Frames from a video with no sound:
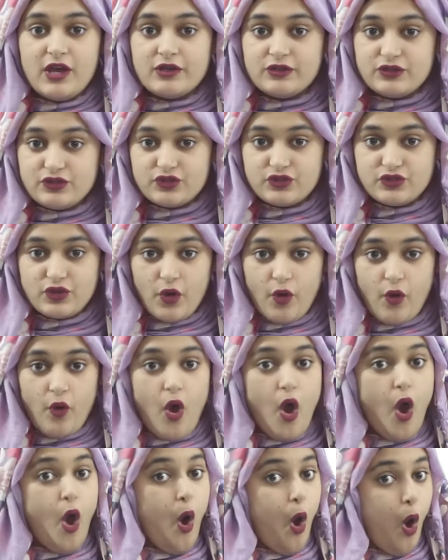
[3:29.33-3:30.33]

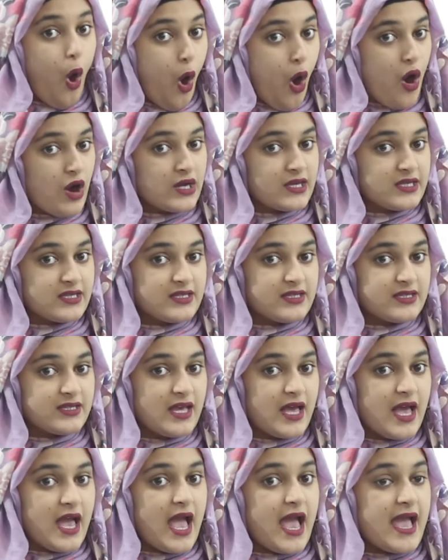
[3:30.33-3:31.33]
So, ox
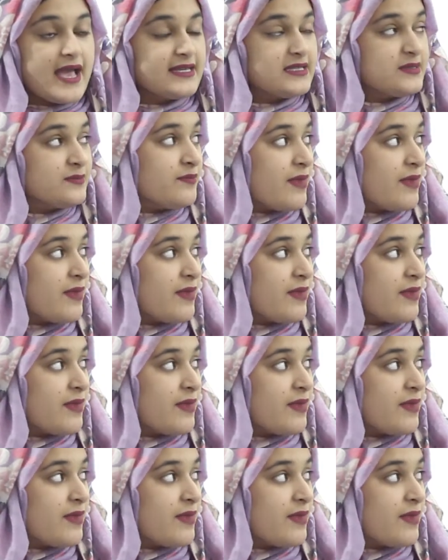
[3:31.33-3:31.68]
is